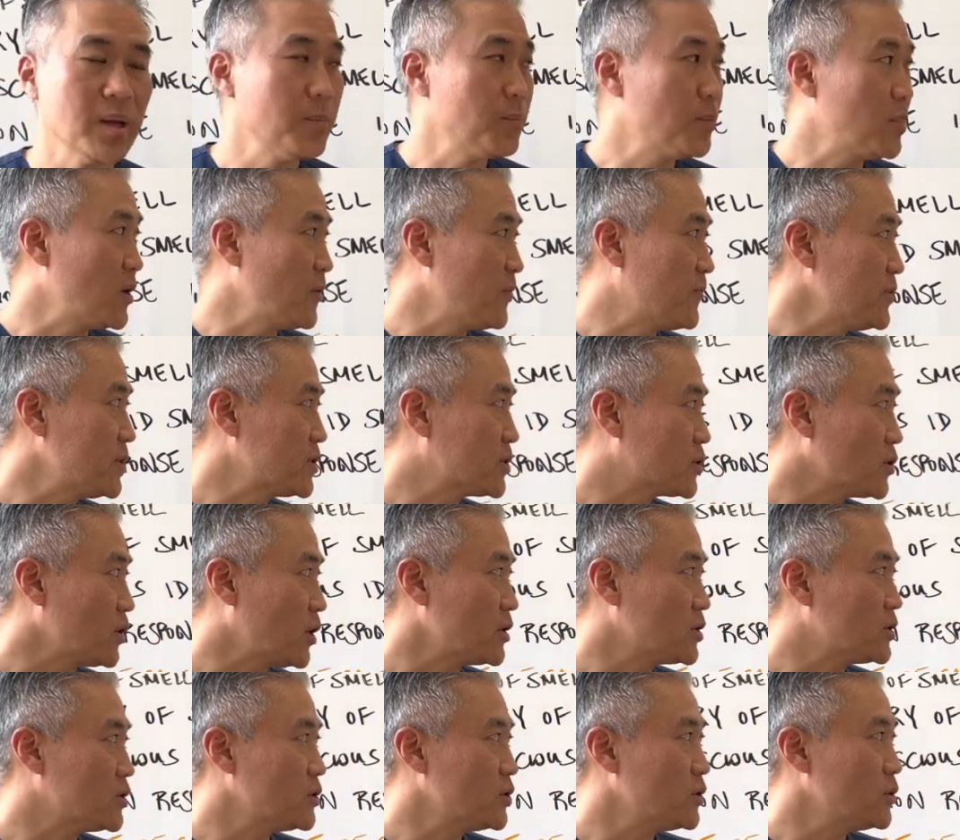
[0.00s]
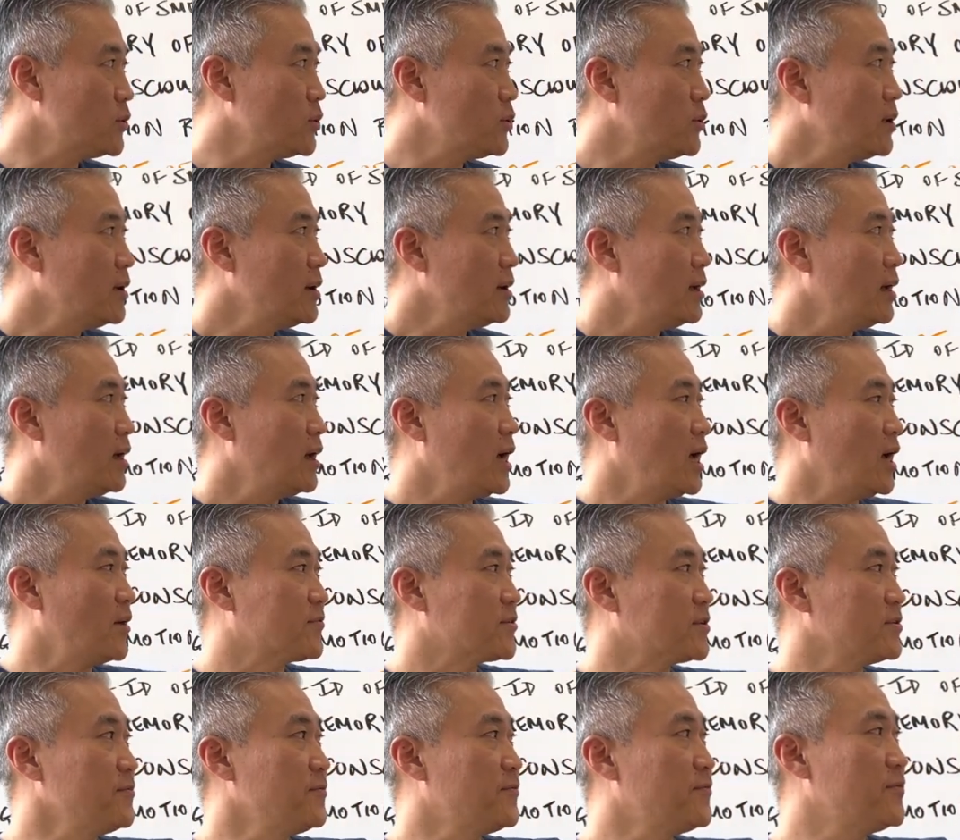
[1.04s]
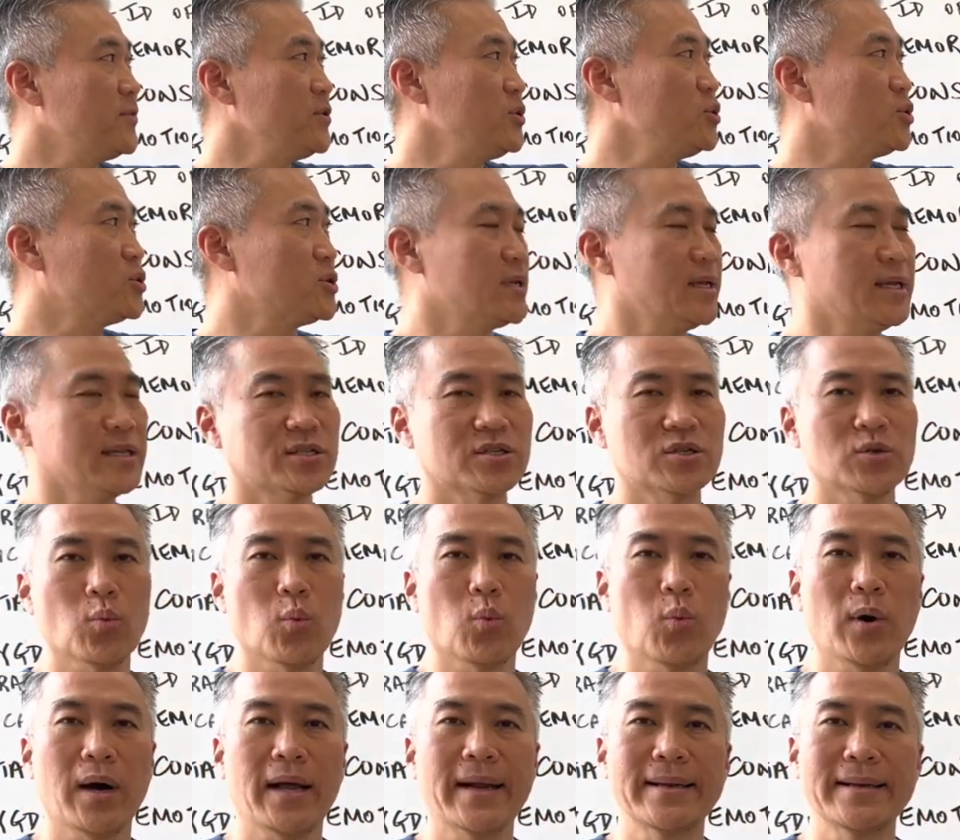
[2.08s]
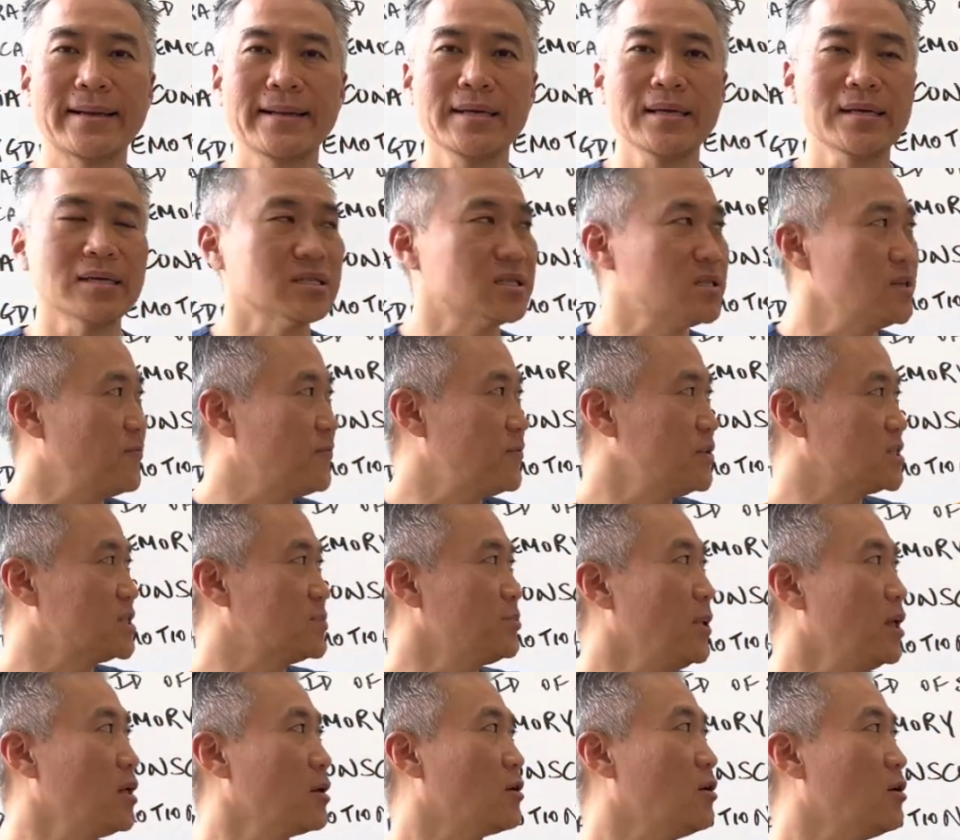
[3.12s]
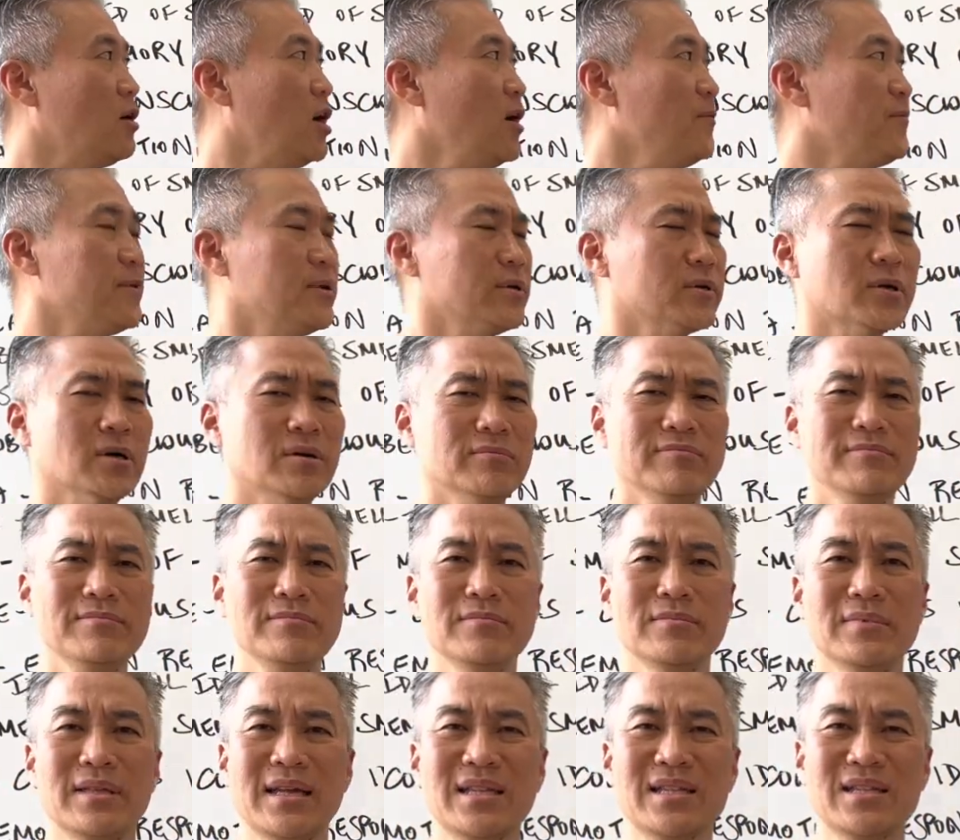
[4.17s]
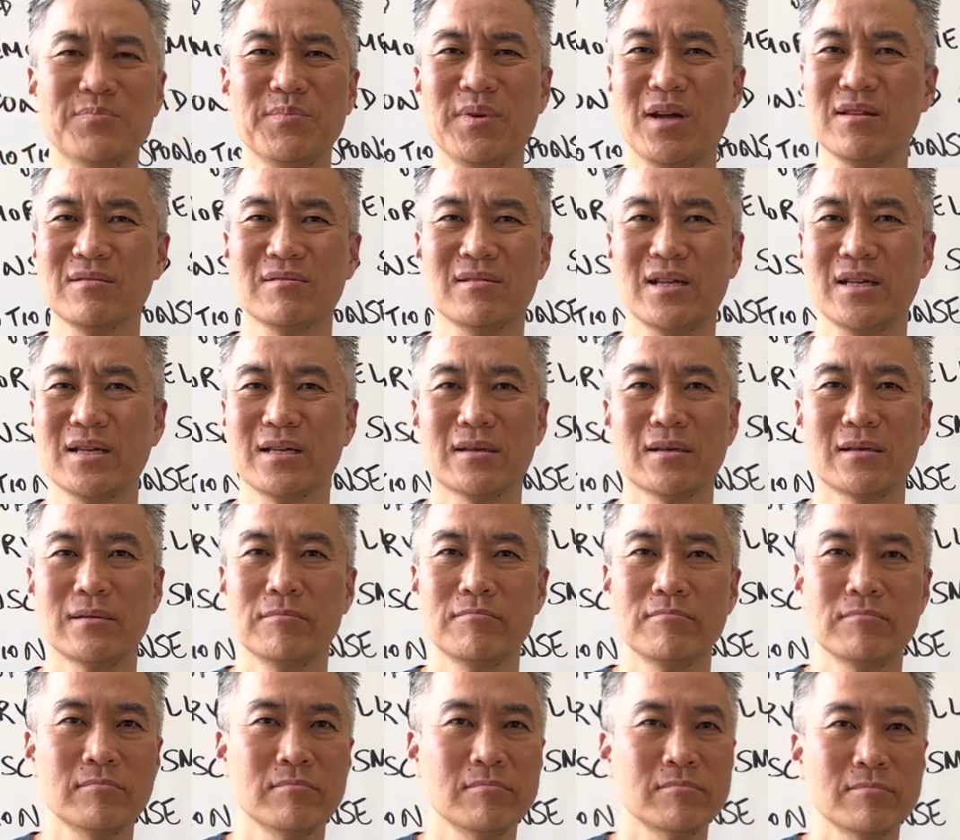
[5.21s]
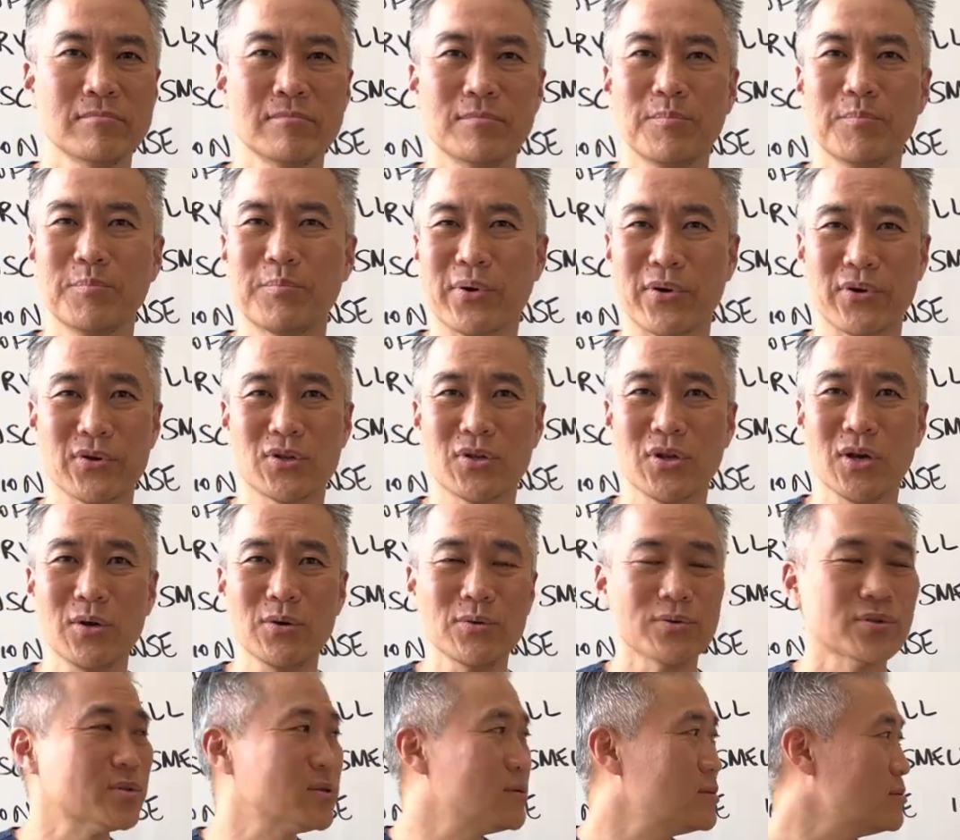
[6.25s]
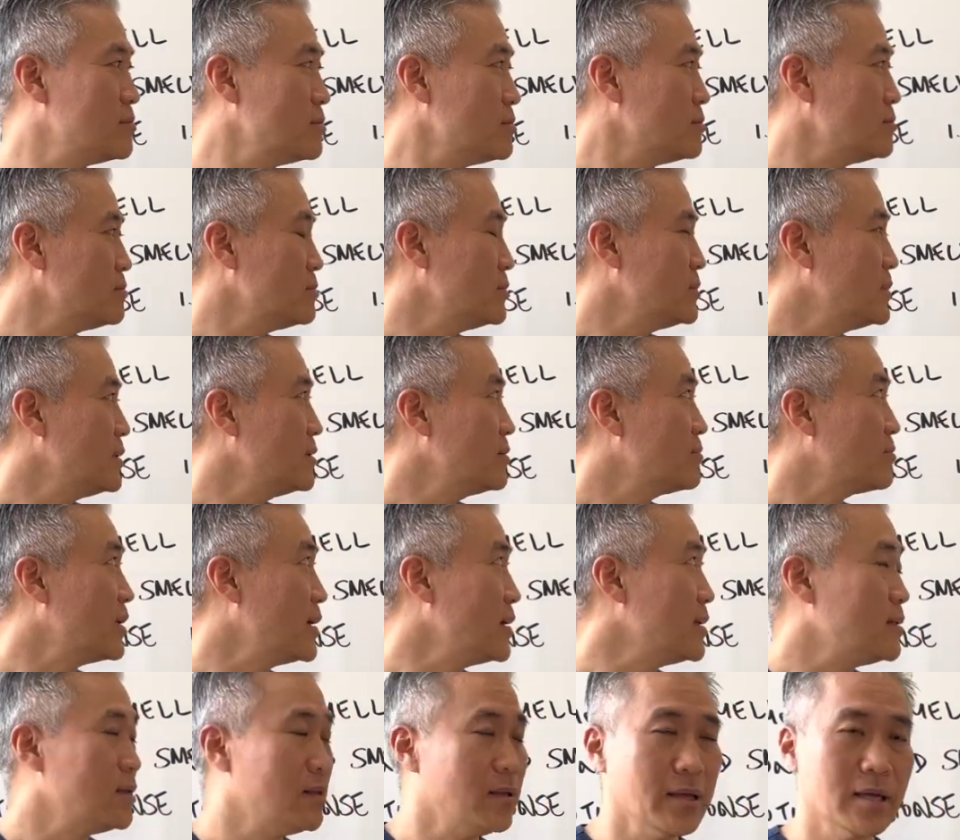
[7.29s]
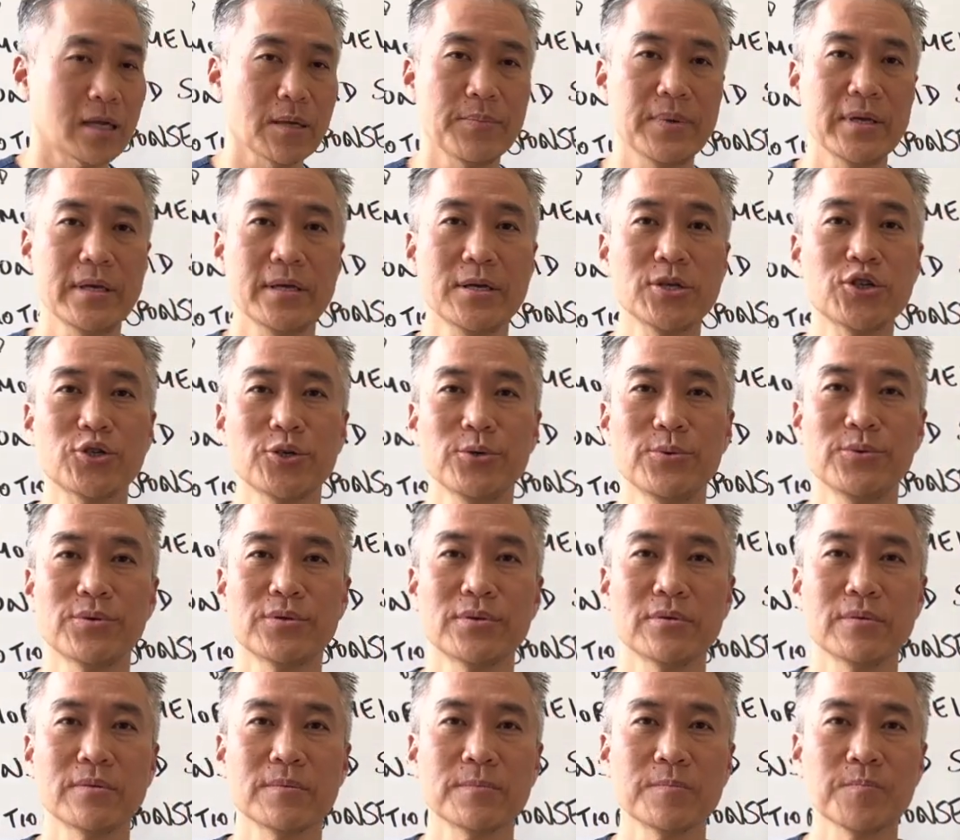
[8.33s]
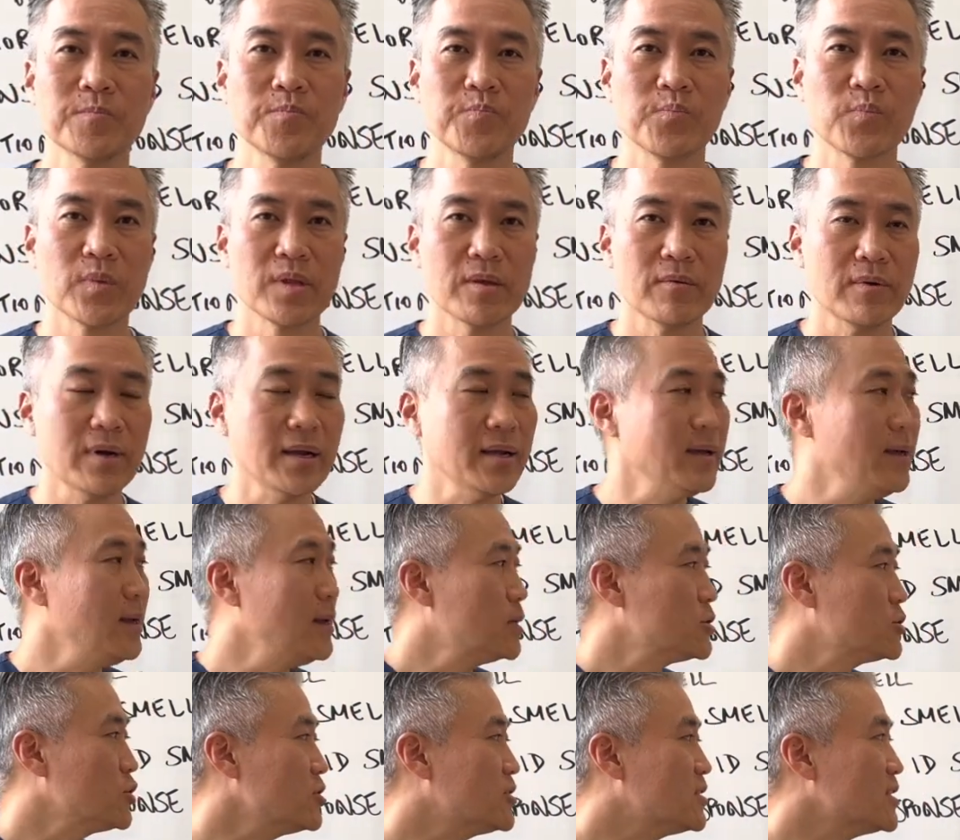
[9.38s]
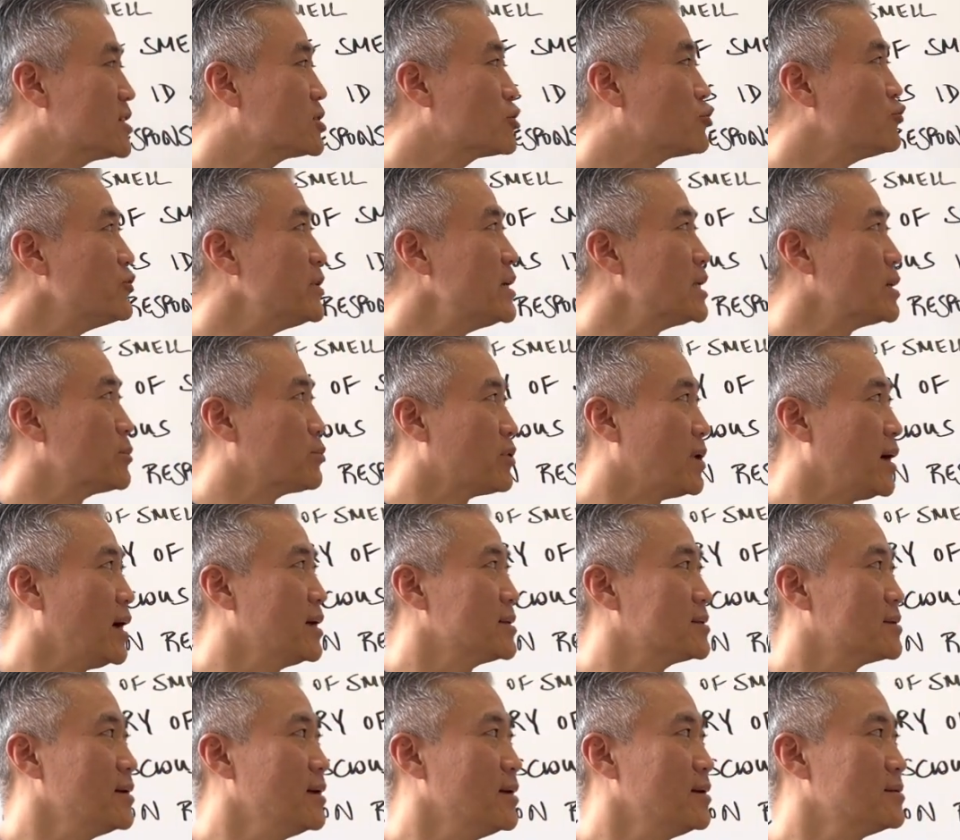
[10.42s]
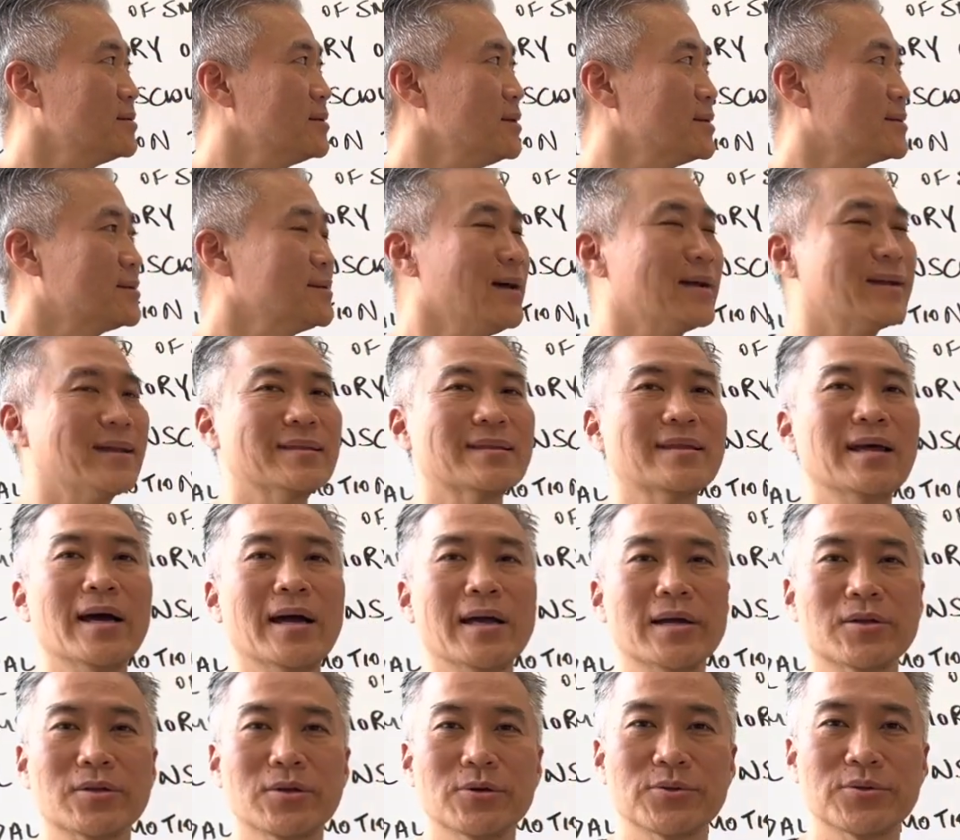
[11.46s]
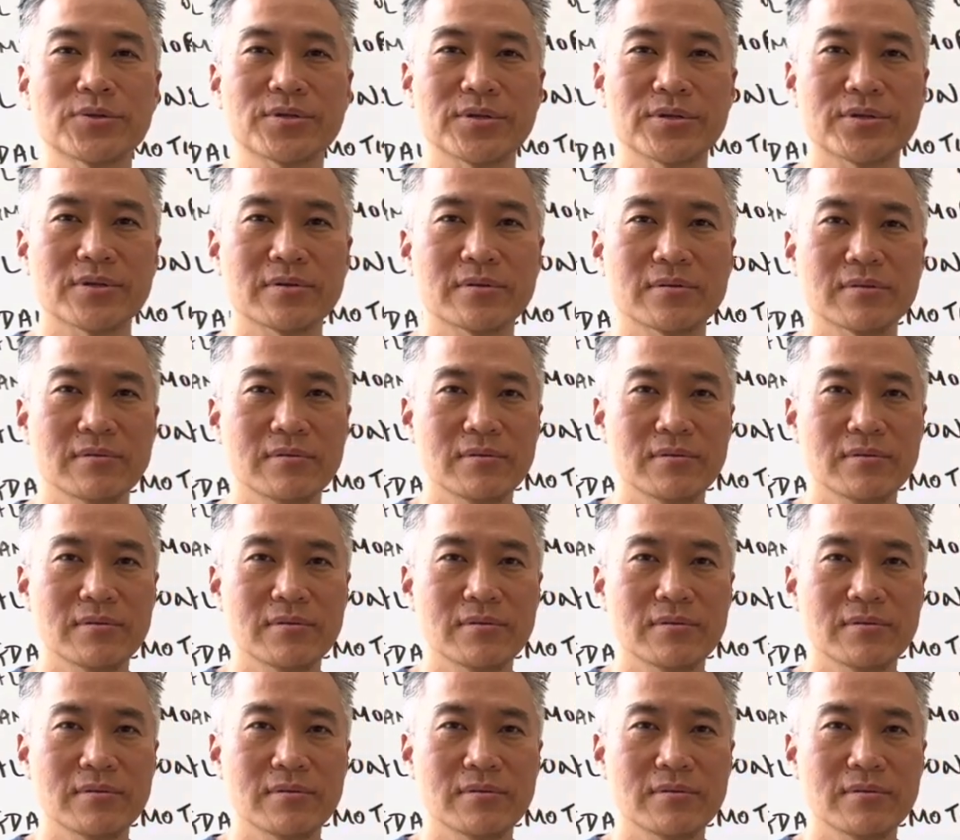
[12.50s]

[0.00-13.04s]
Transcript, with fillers: But if you start to have confusion as to what it is, if you smell coffee, you go, hmm, that smells like burnt toast, right? There could be issues, right? So it's a screening process. It's not a diagnosis.